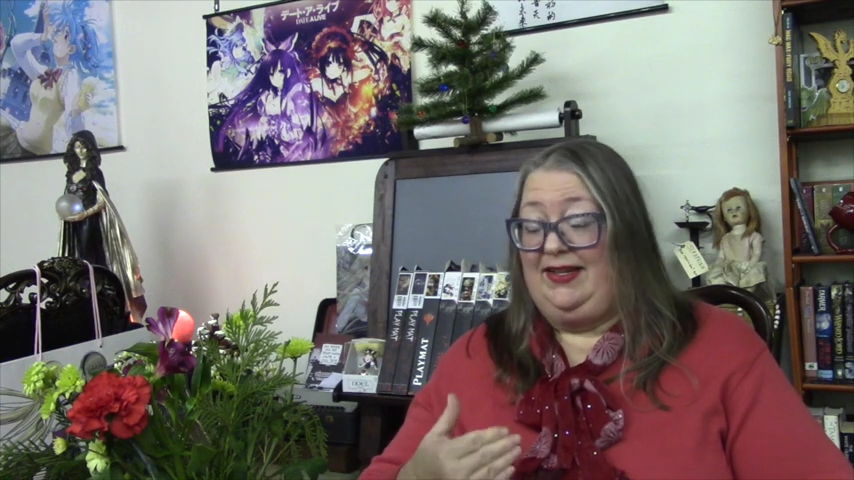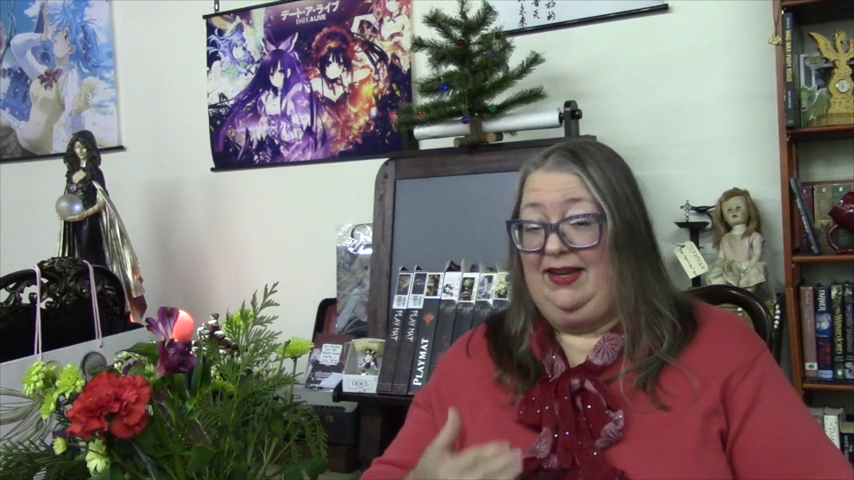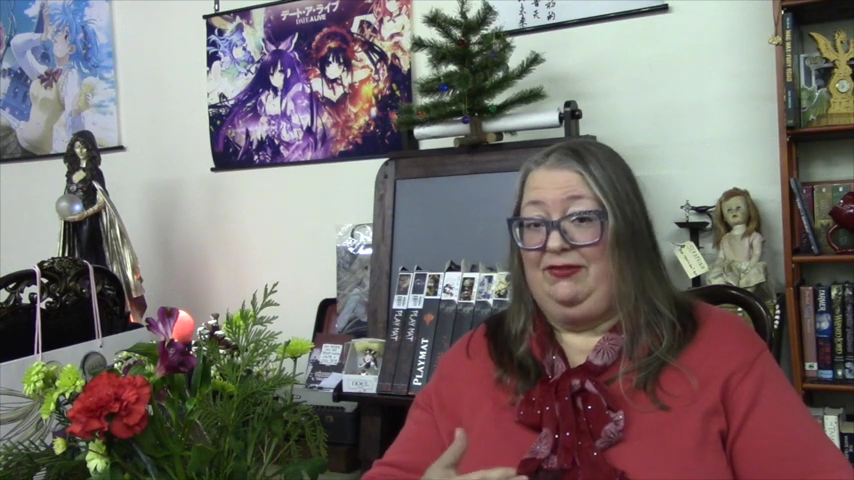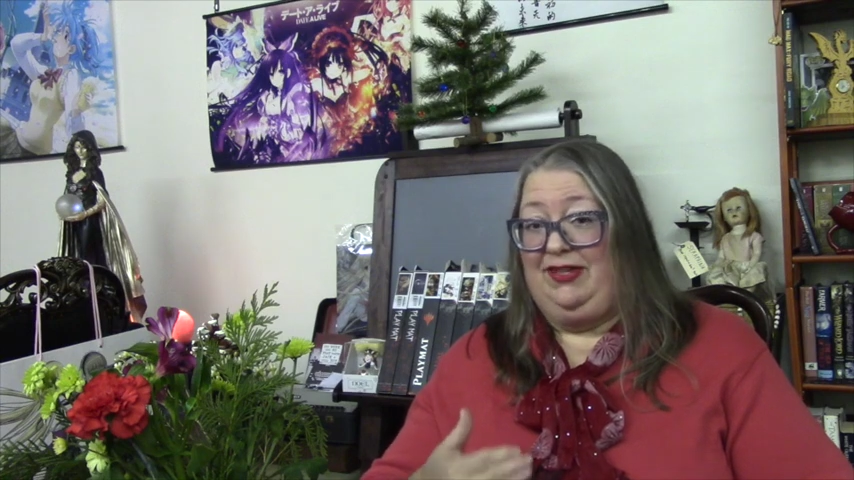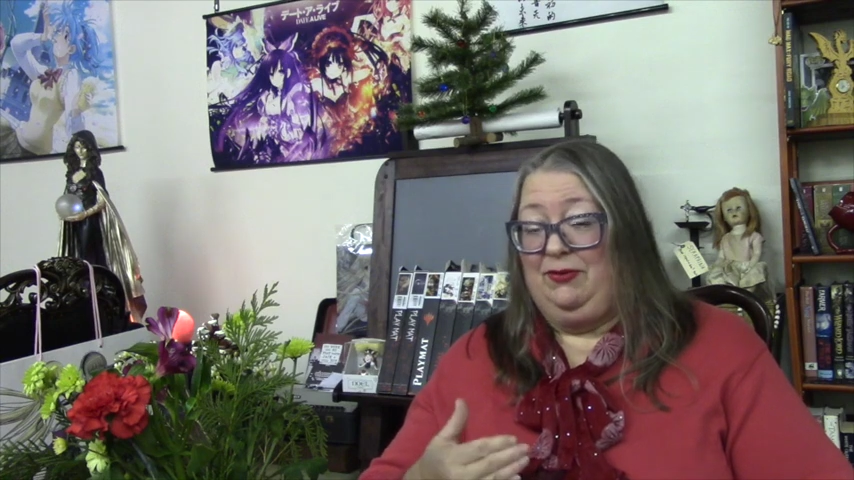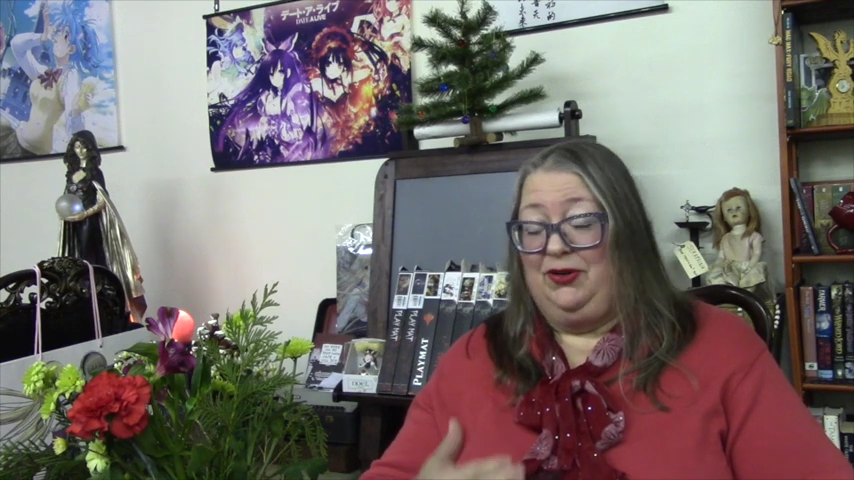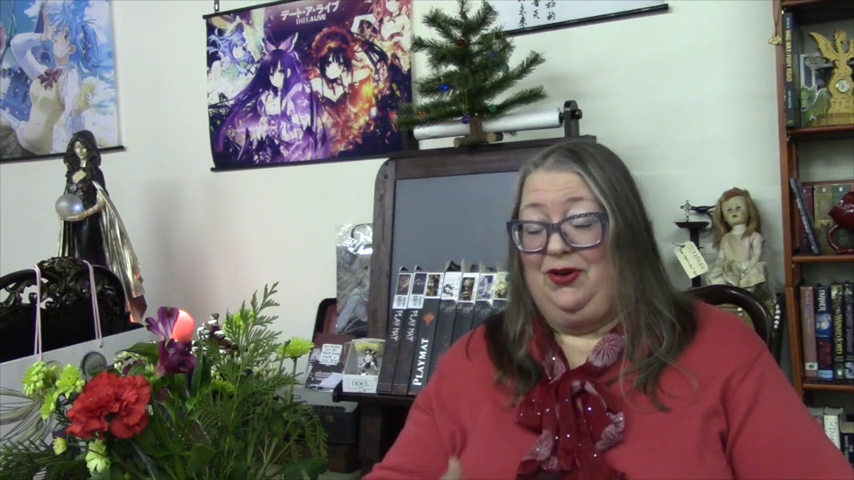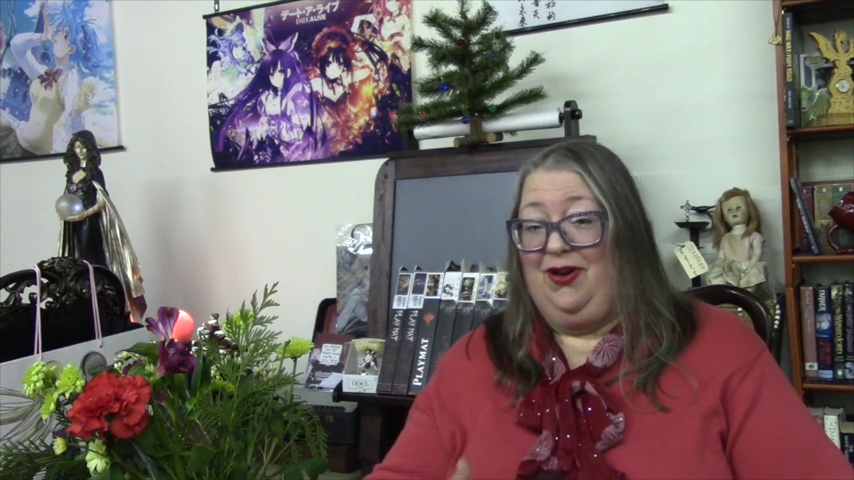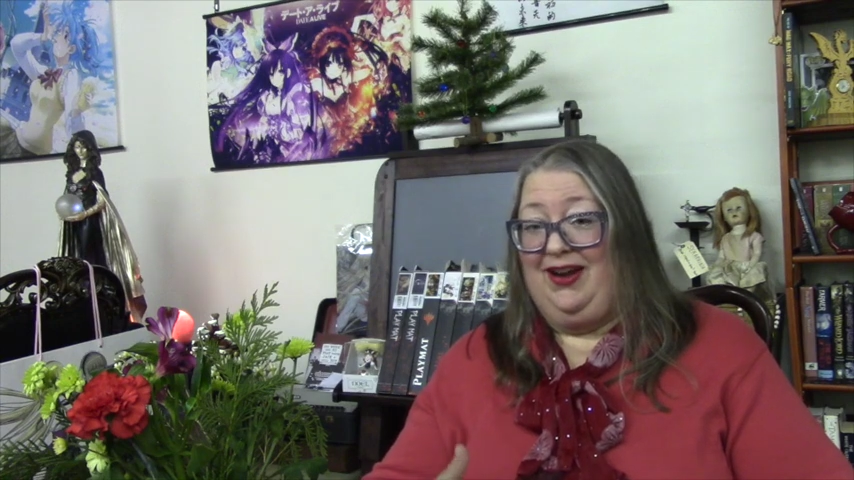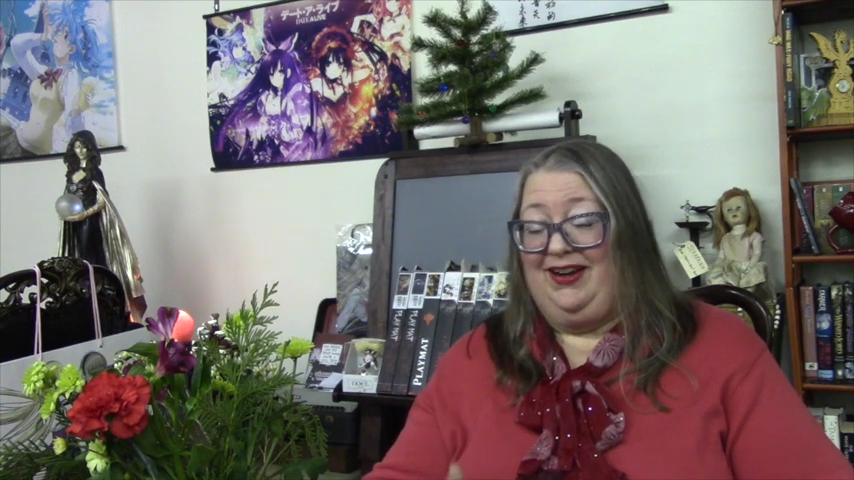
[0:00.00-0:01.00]
definitely were
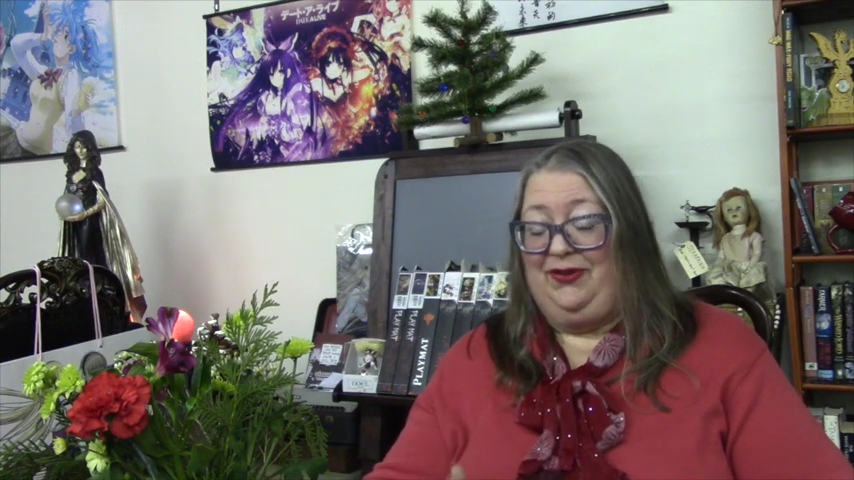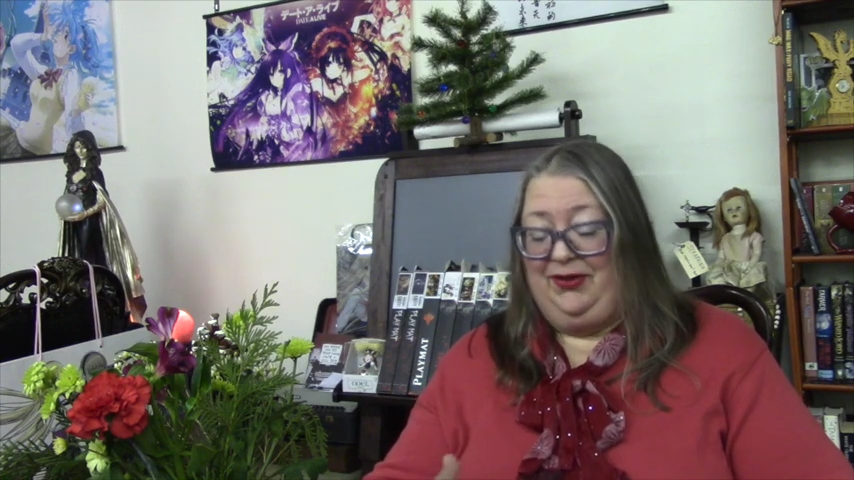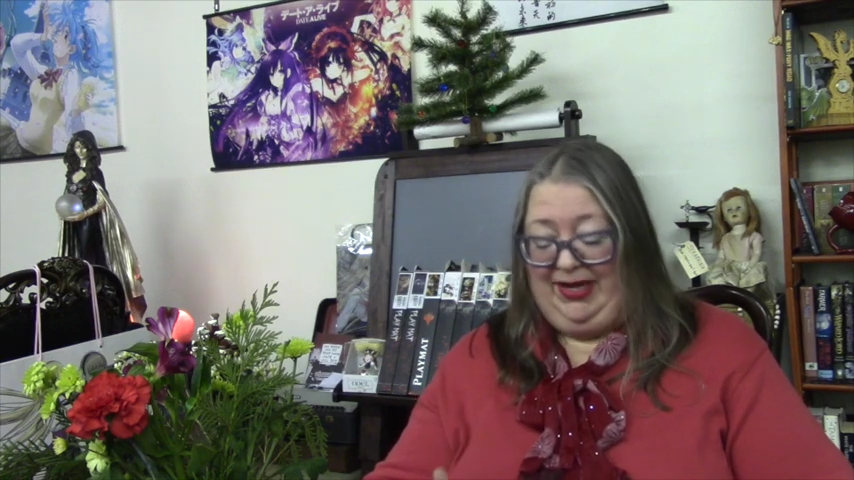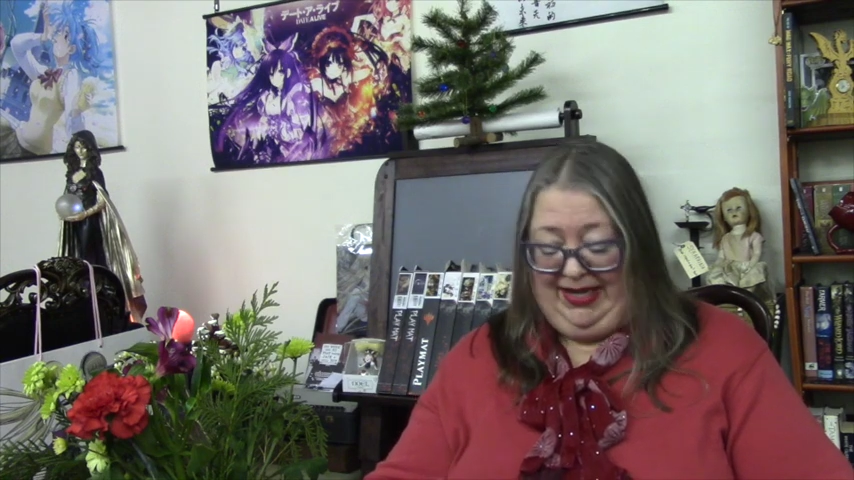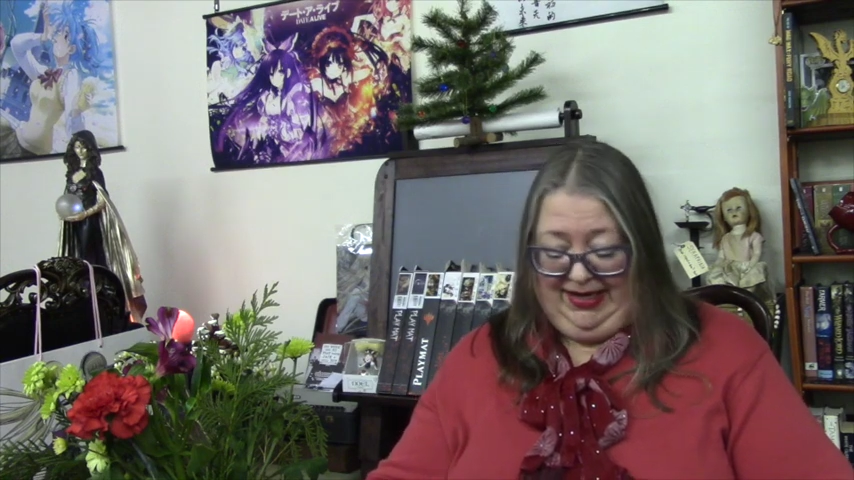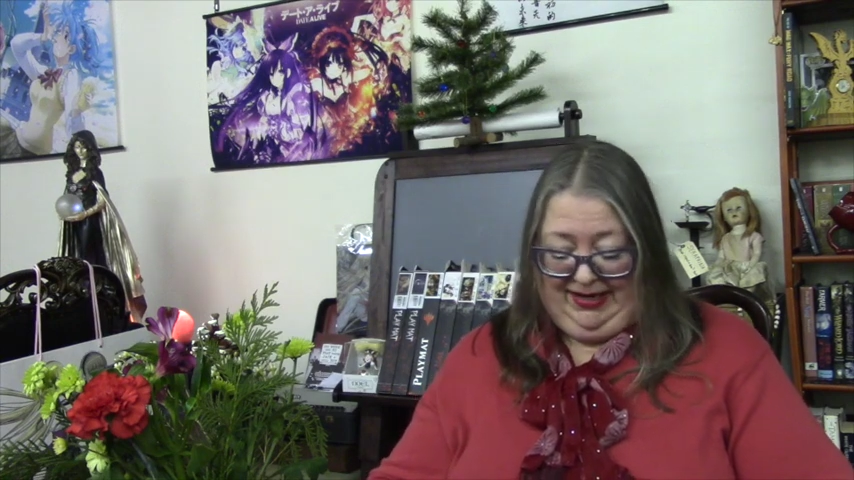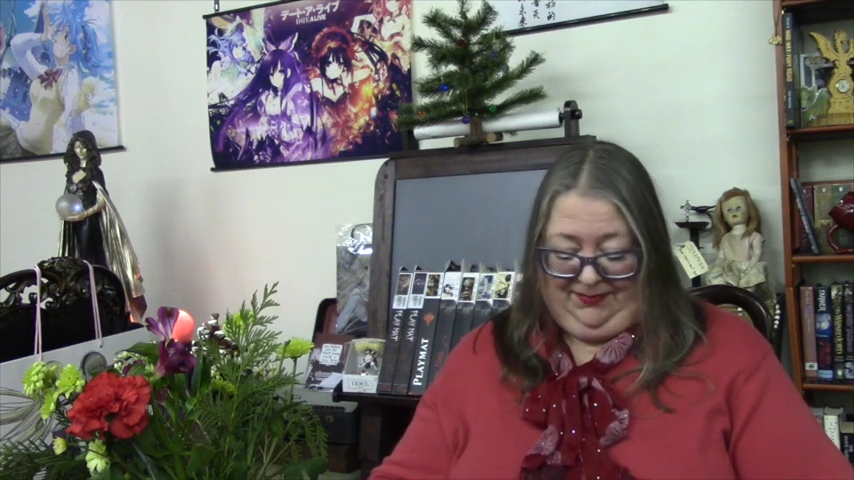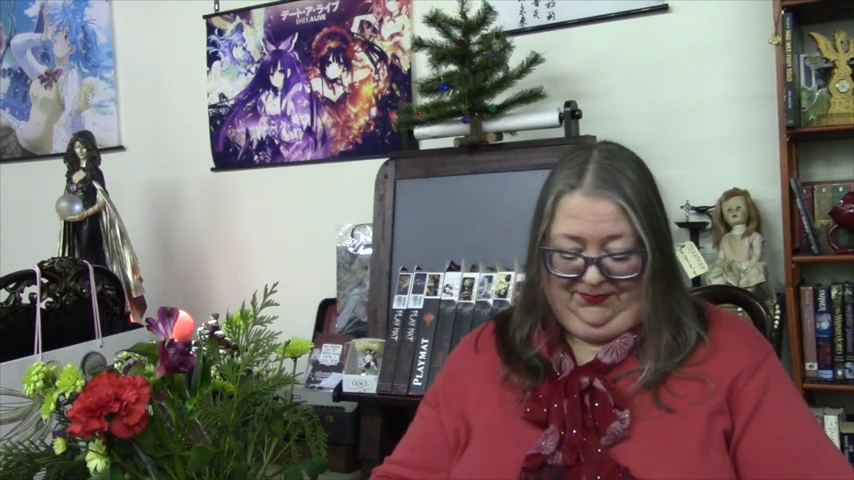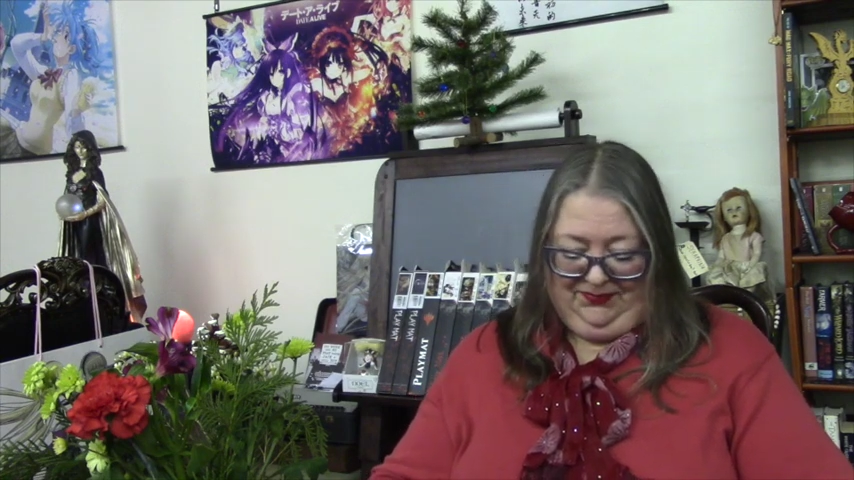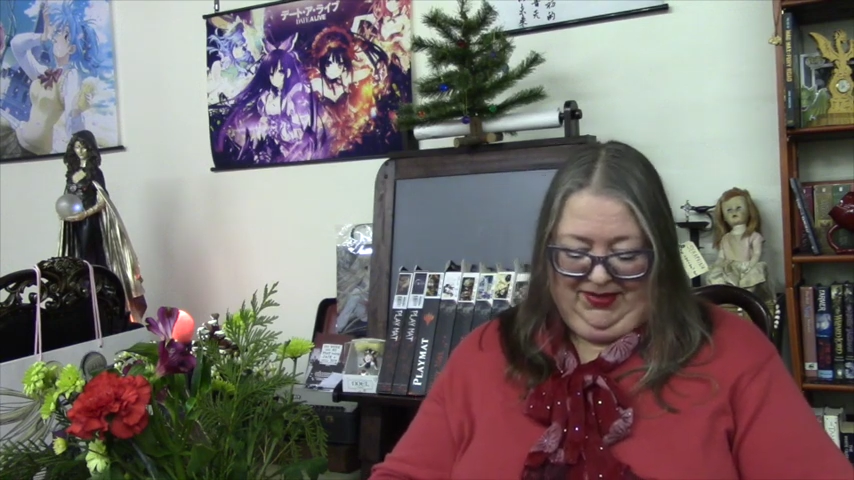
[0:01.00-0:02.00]
not under Canada.